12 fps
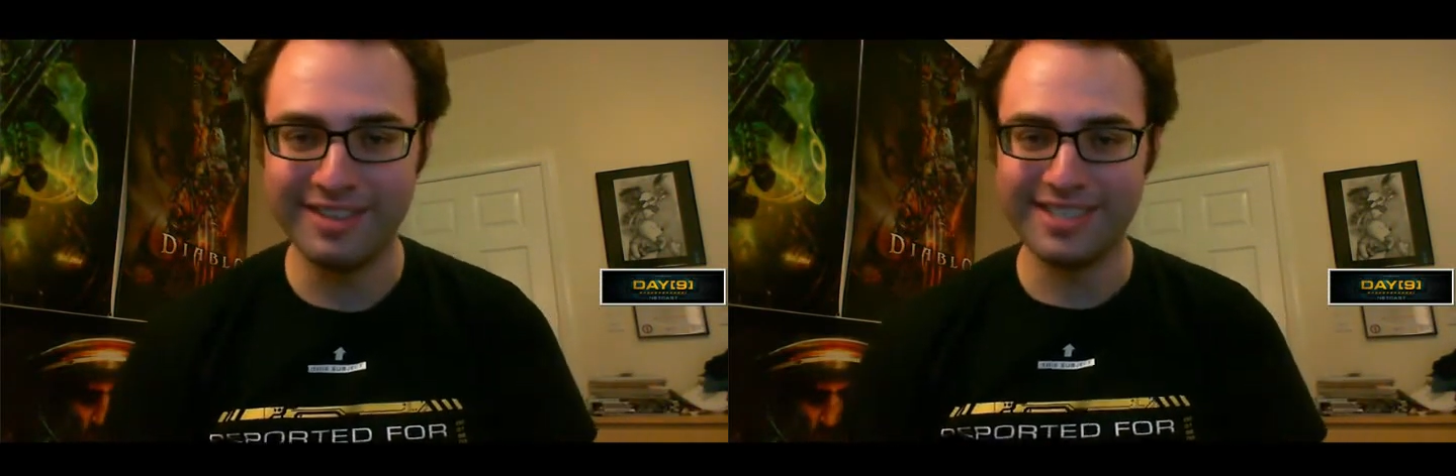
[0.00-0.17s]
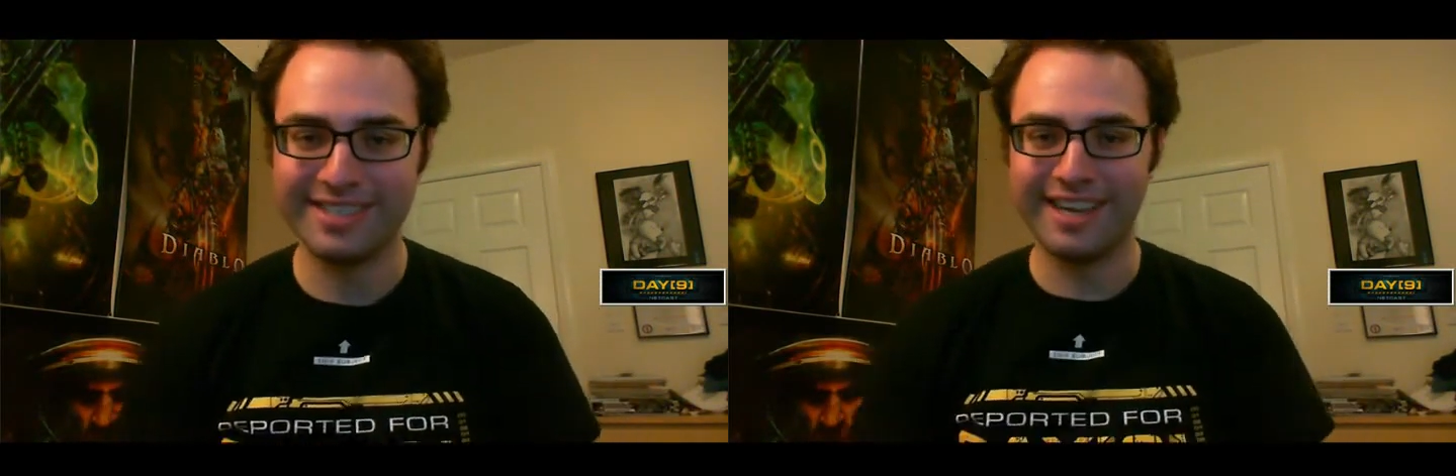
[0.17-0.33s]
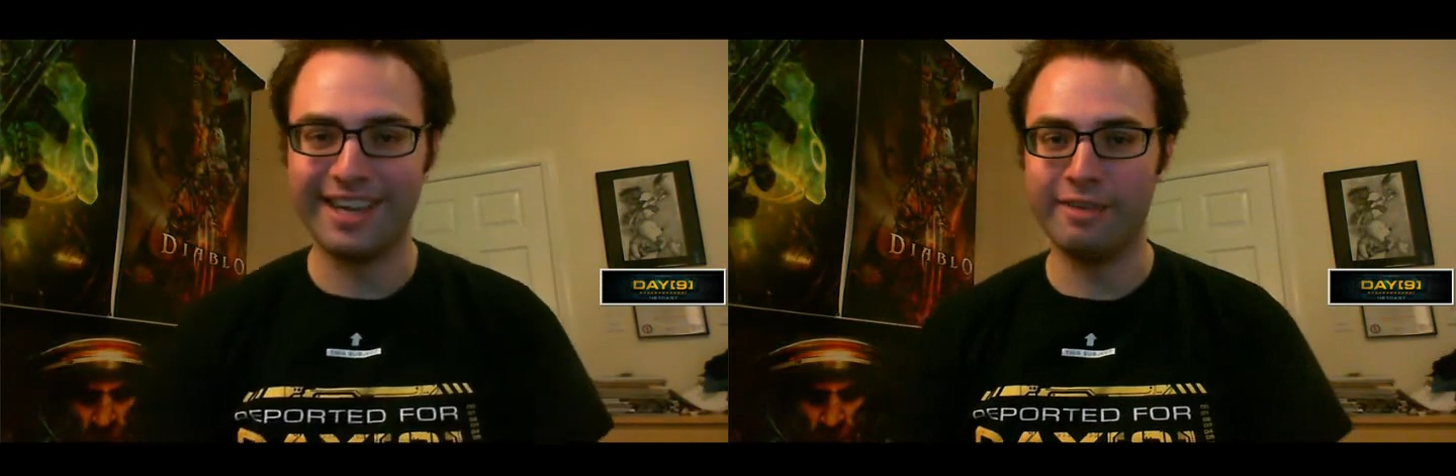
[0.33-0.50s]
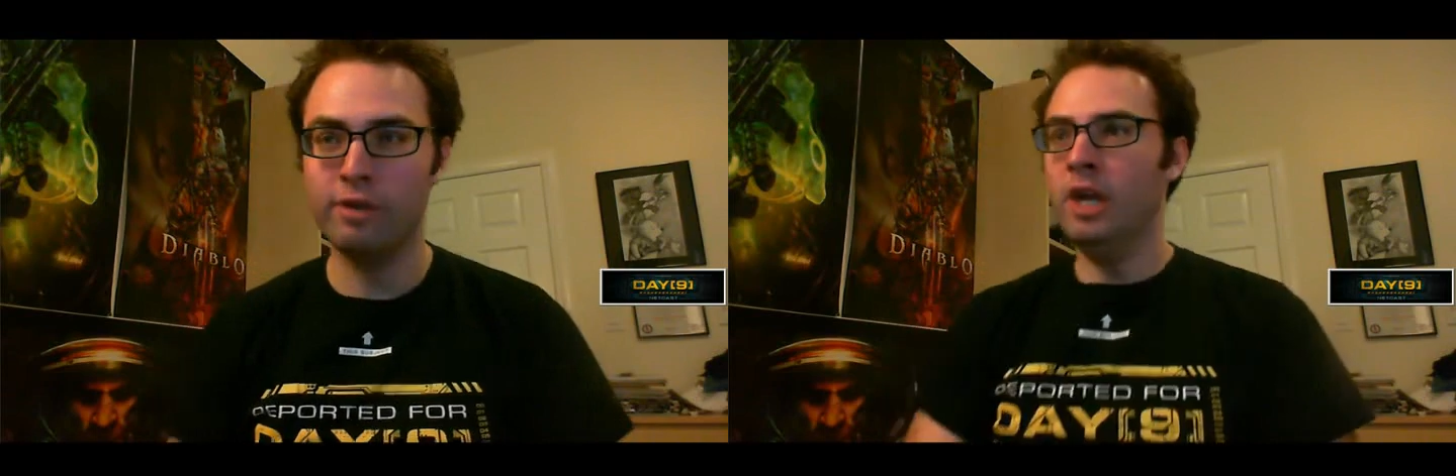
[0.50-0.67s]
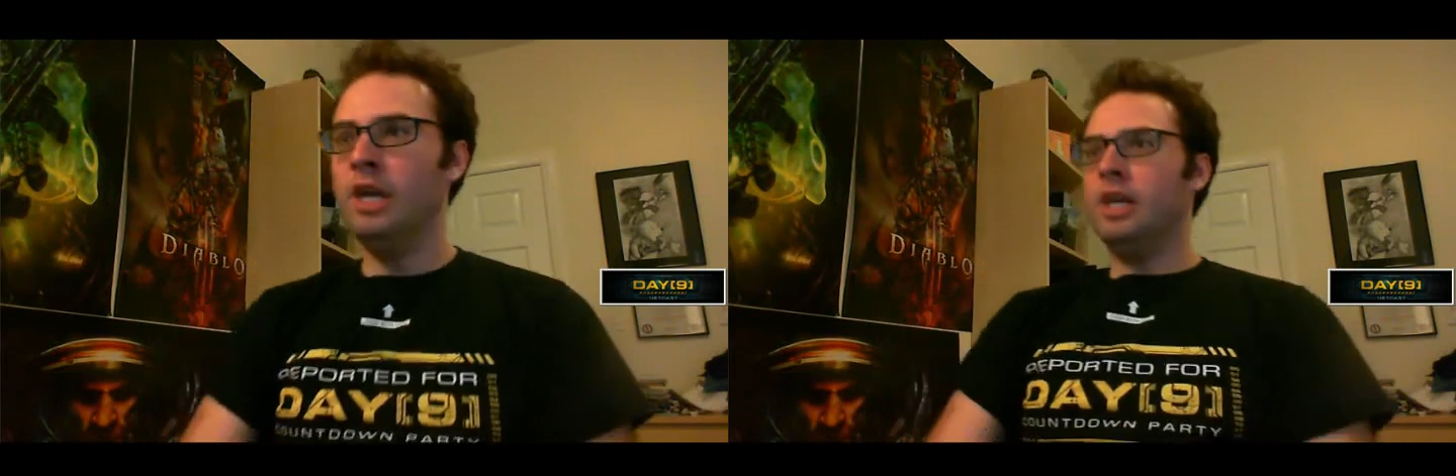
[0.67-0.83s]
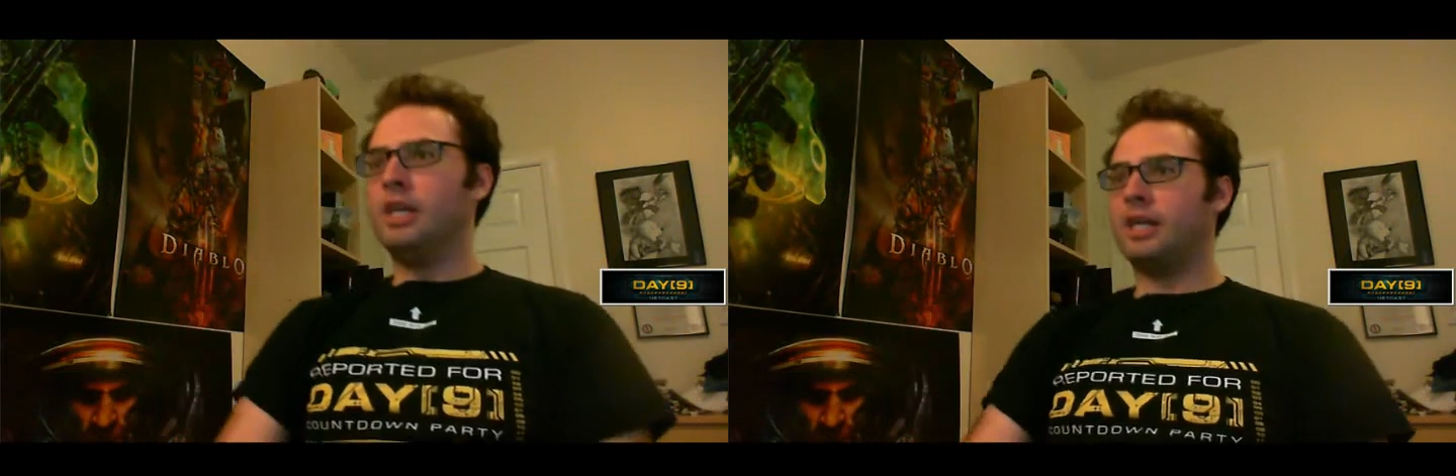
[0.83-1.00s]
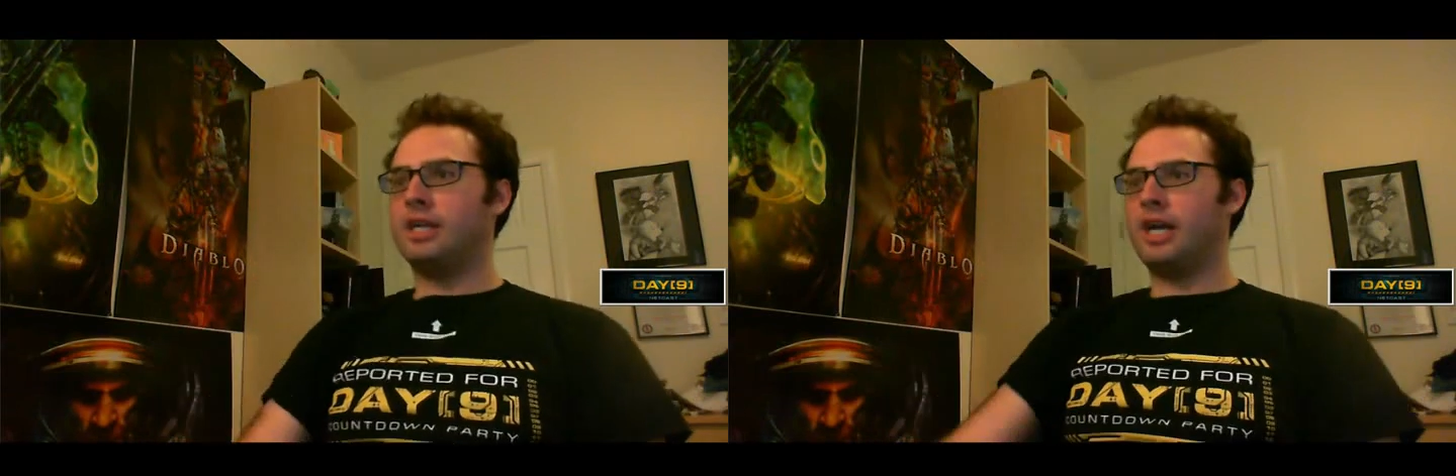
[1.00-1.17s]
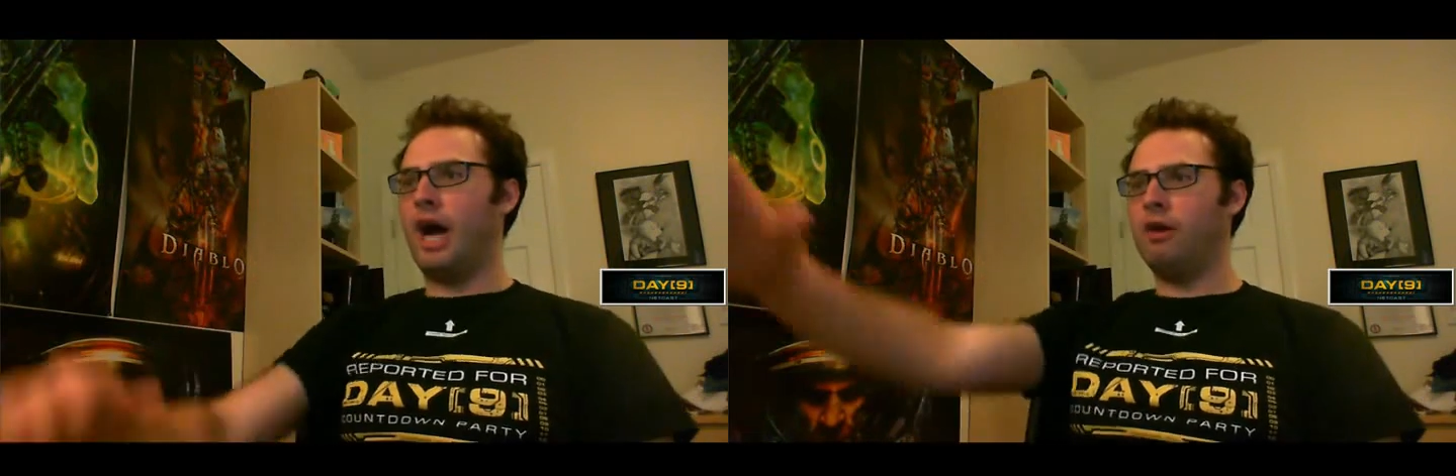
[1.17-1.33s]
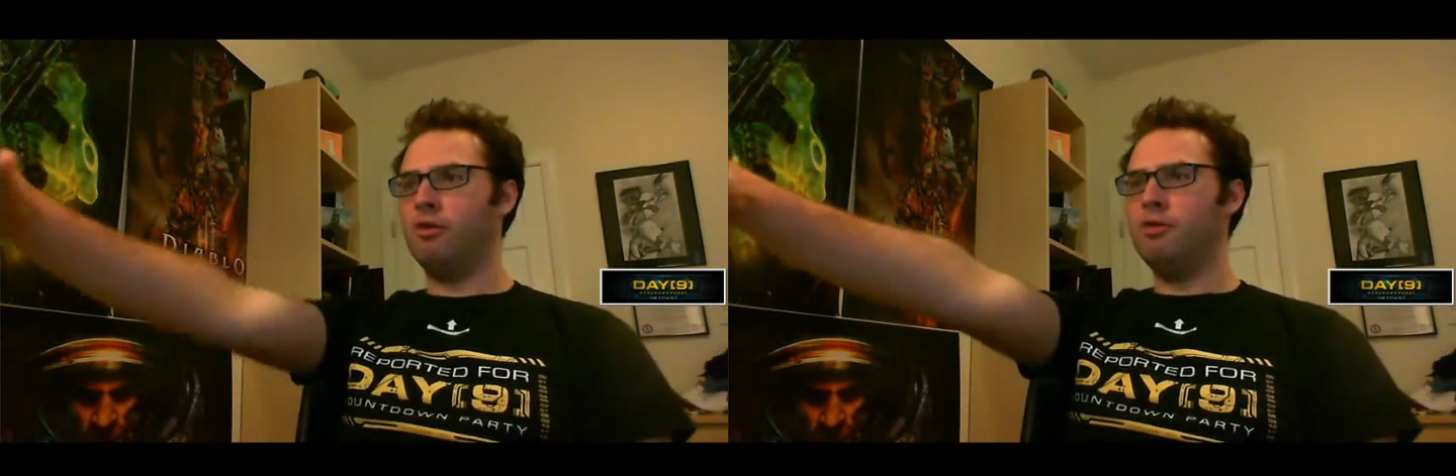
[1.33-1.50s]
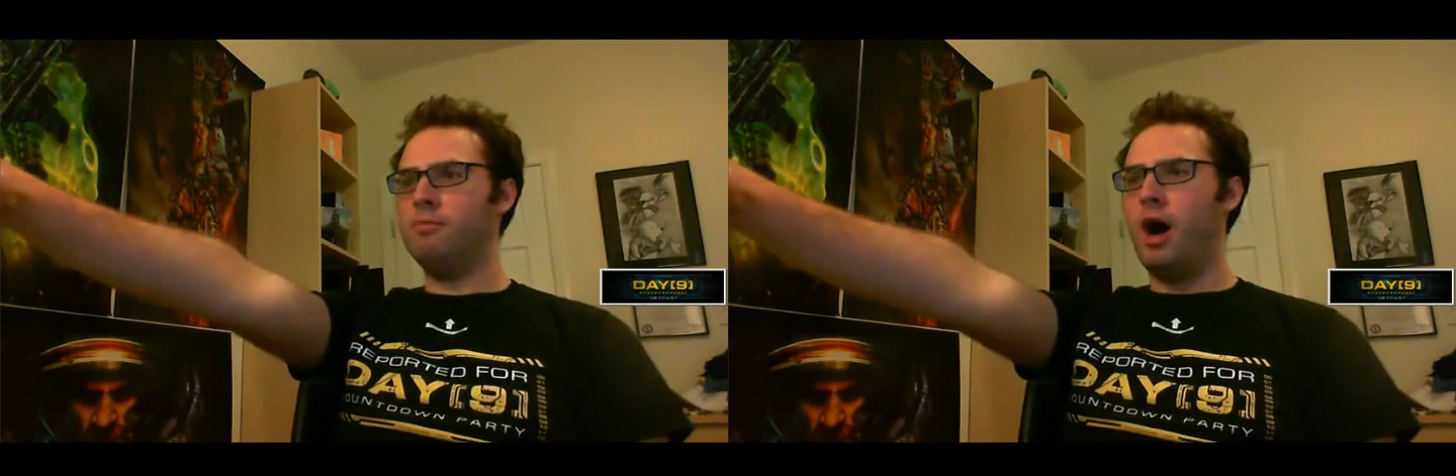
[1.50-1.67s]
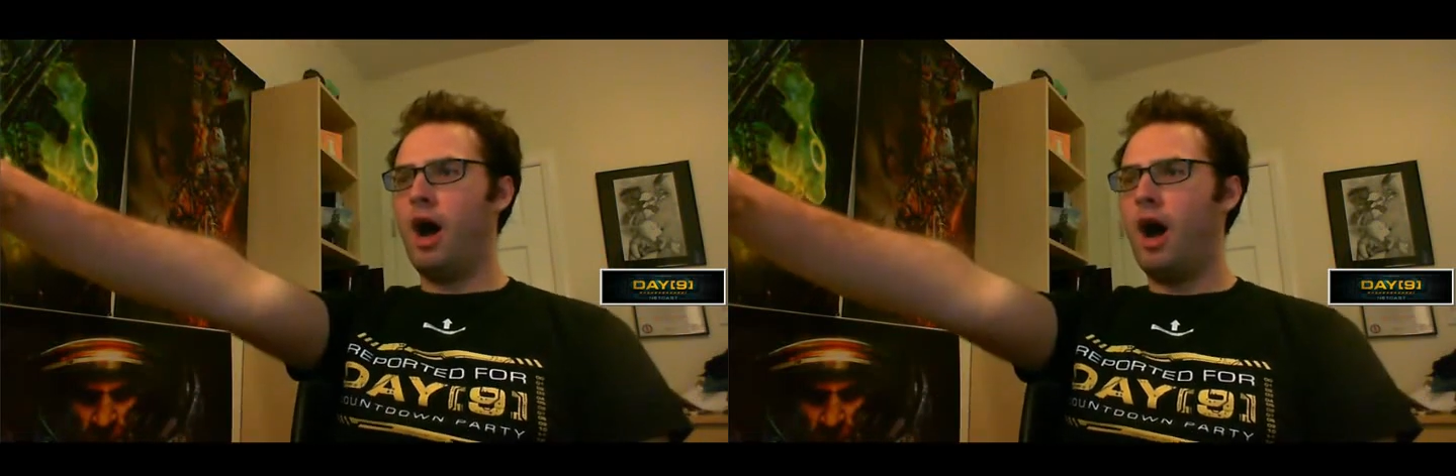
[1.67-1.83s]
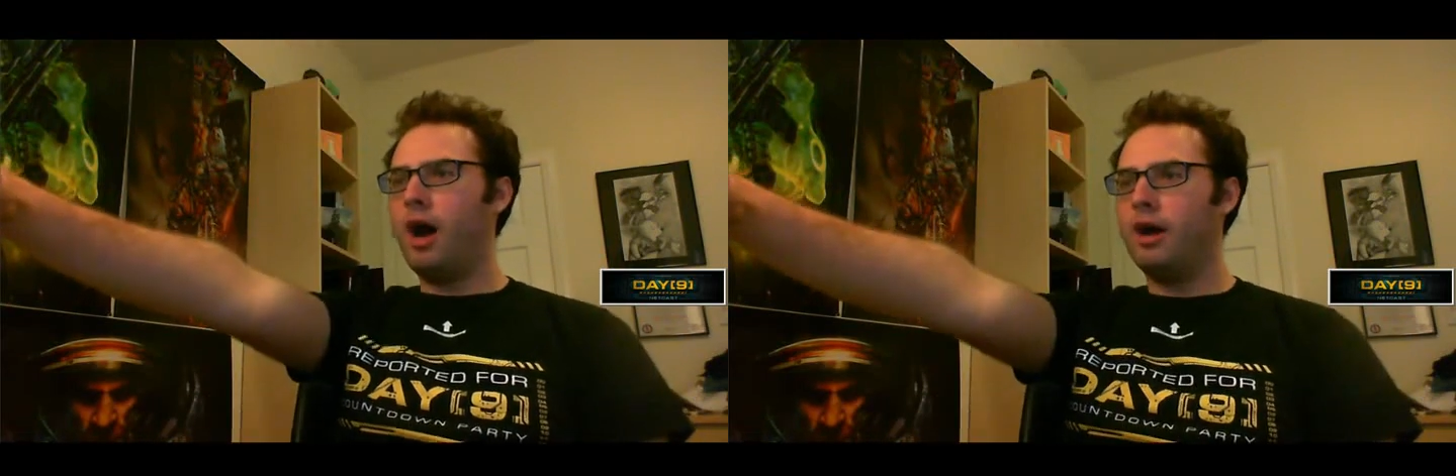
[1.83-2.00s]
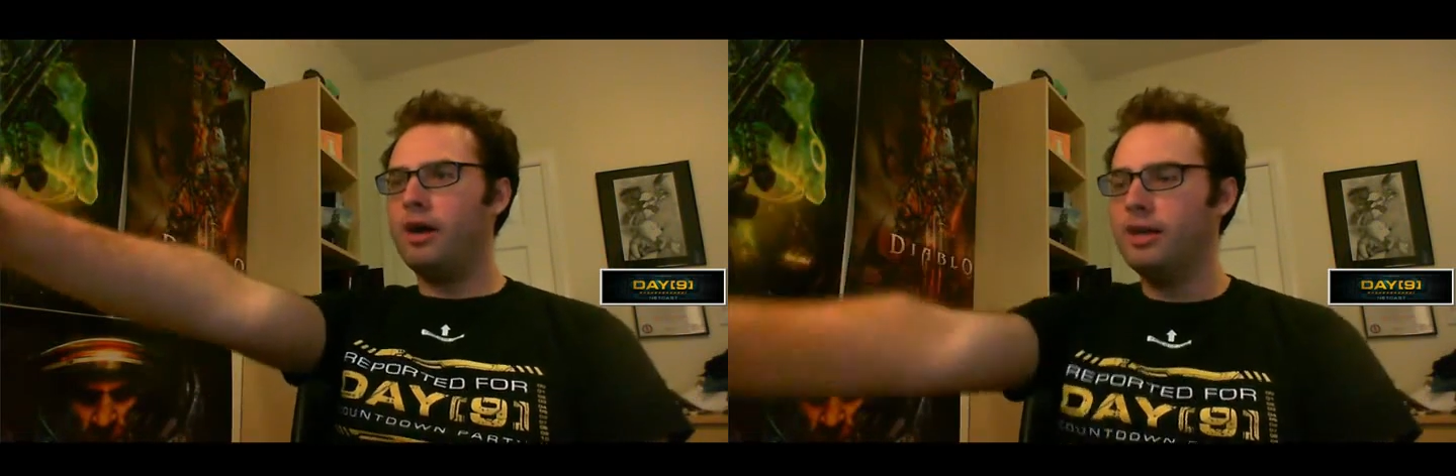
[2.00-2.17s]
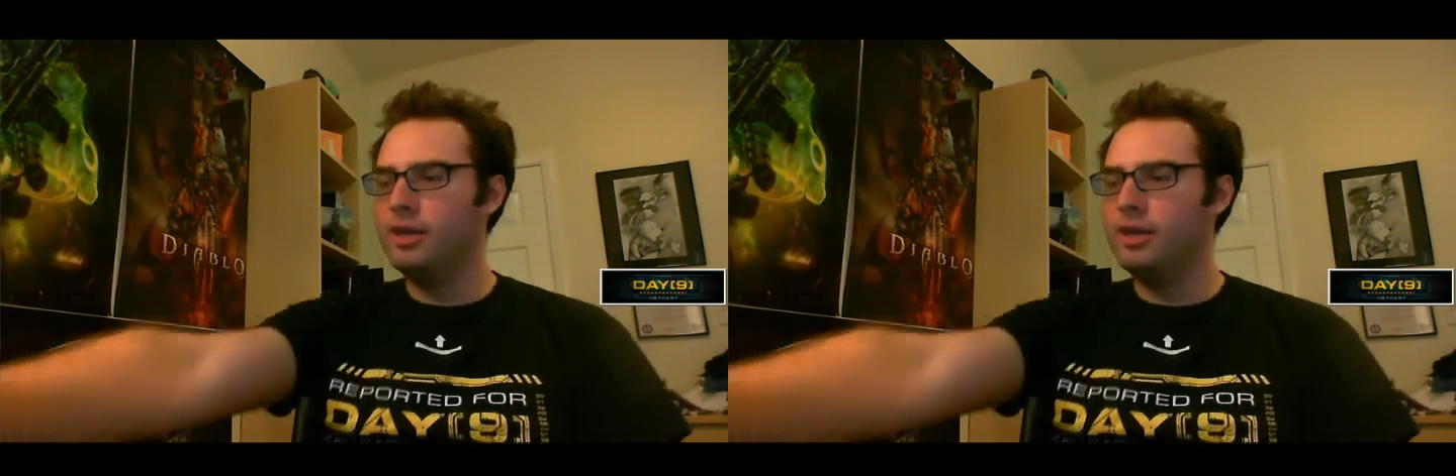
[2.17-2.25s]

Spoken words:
and stuff. Karuma!